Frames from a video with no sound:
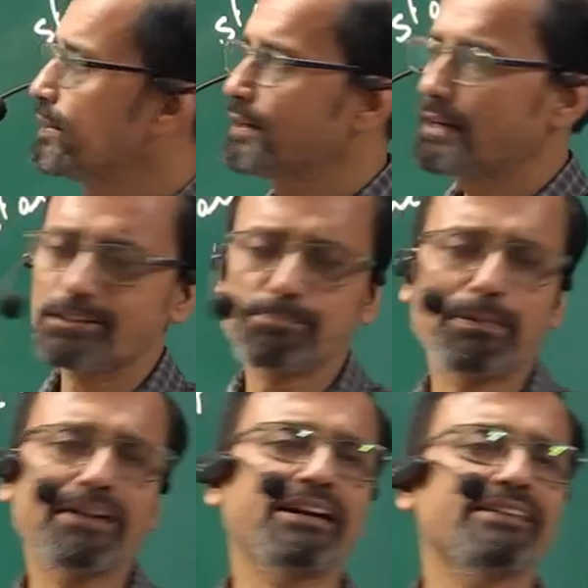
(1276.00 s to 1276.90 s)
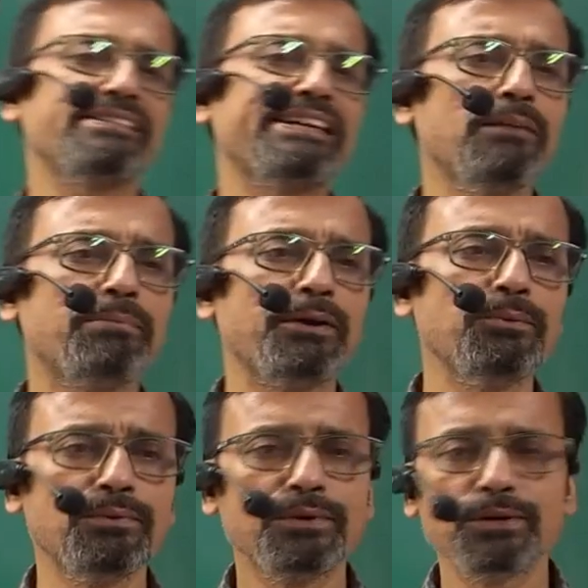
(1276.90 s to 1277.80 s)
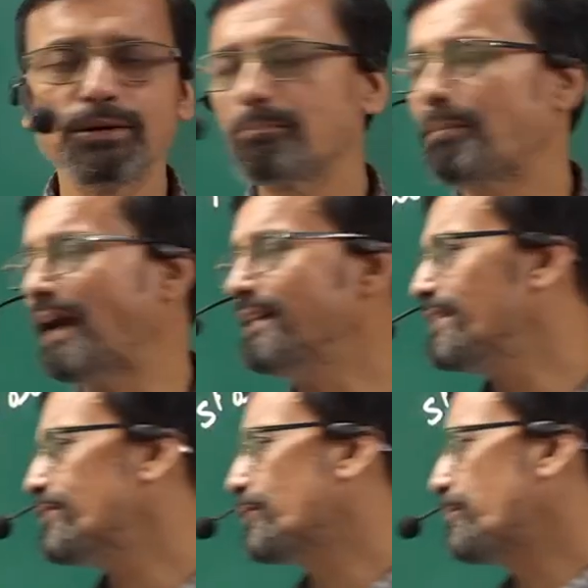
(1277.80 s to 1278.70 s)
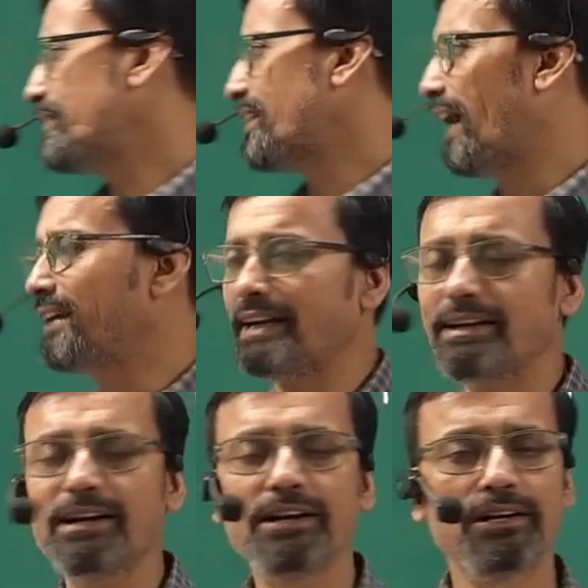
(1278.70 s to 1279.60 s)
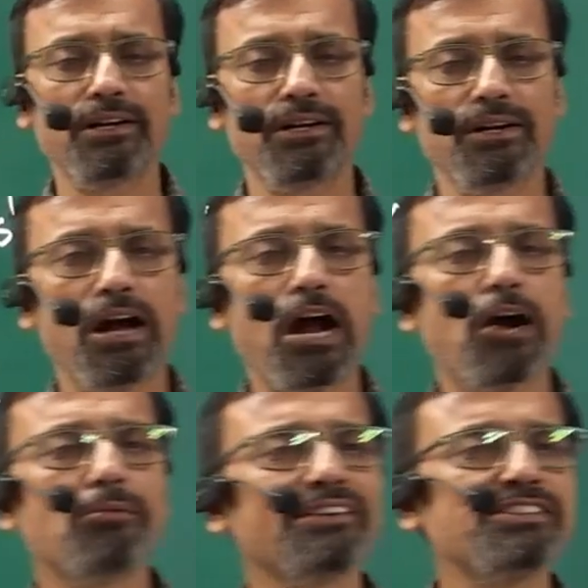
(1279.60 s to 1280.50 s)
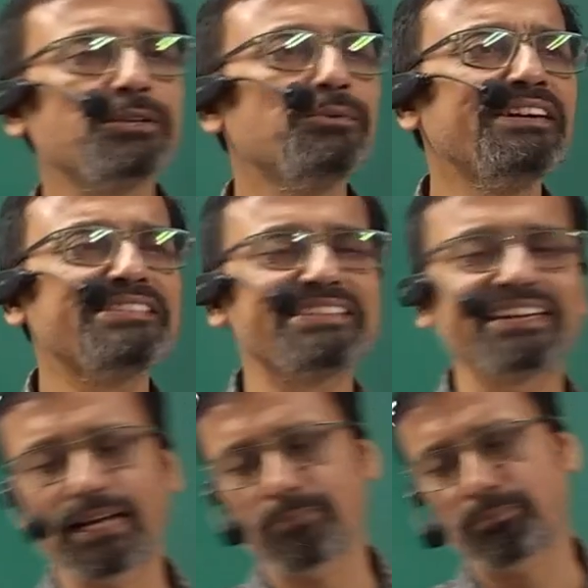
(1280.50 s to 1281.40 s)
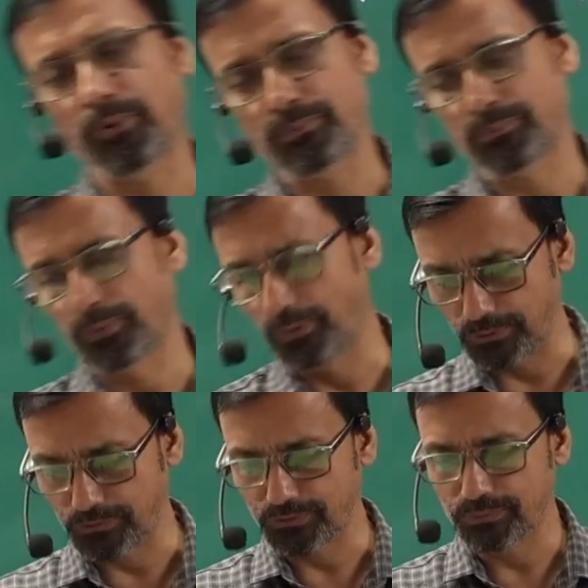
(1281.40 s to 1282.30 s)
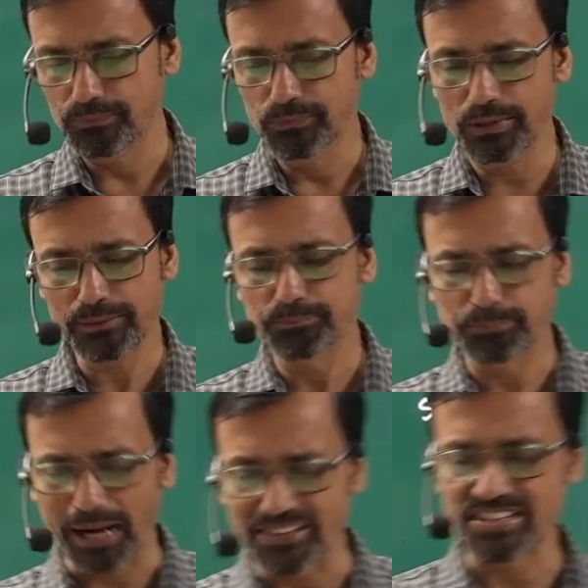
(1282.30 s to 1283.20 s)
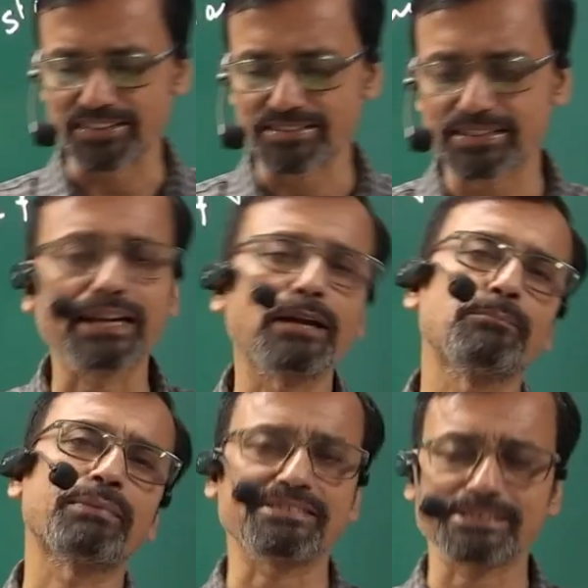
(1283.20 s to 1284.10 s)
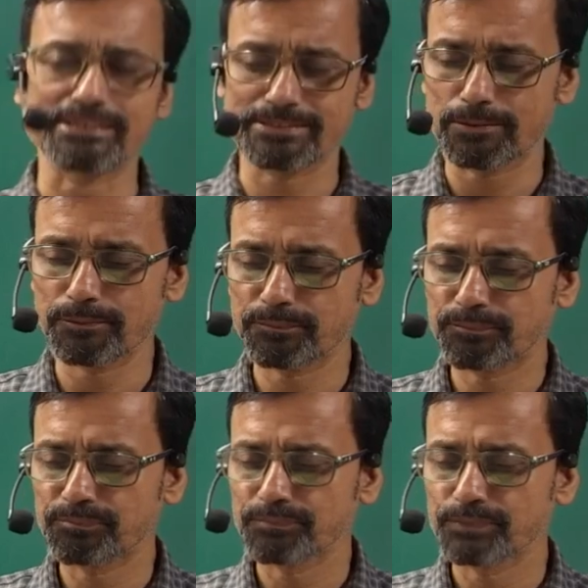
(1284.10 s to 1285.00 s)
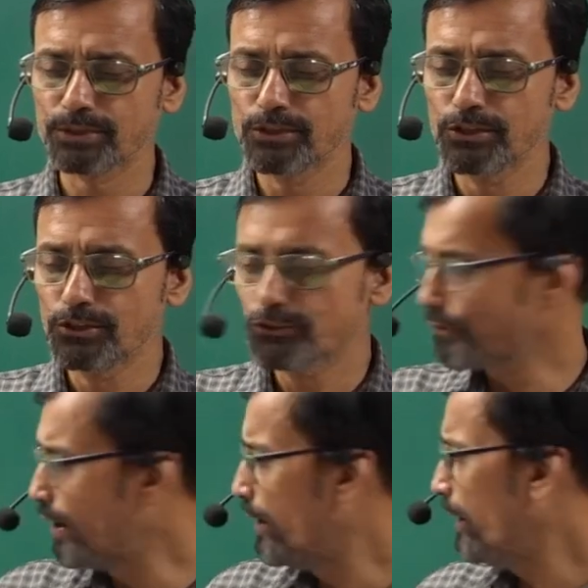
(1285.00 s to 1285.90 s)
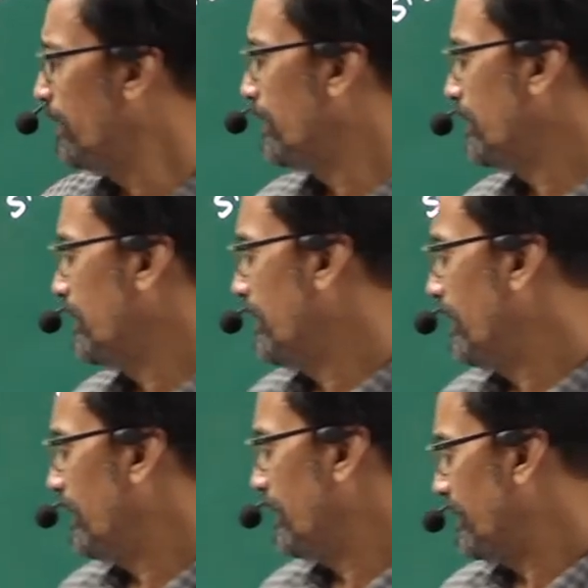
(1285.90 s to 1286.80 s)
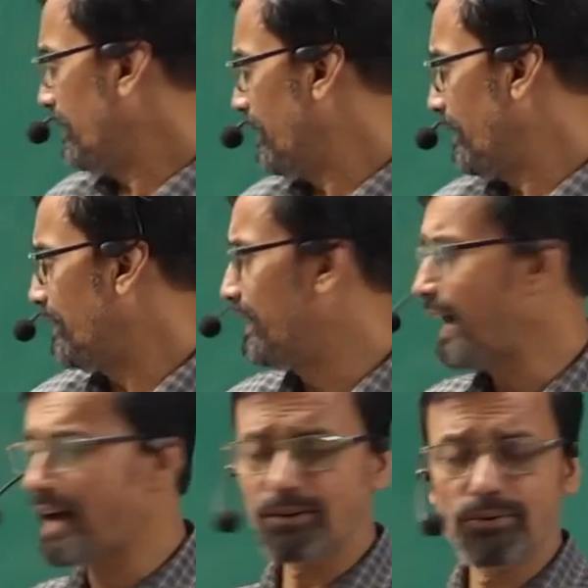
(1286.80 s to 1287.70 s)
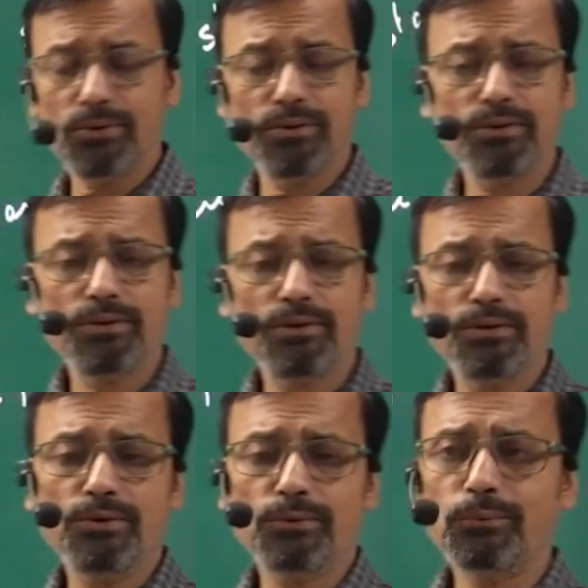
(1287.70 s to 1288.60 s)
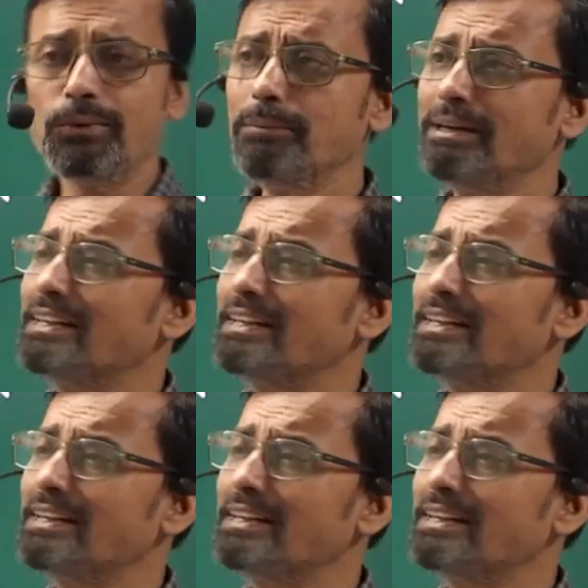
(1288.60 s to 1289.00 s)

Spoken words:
as per classical view, by this ₹100, how much units he can produce or purchase, he can purchase. So, there will be the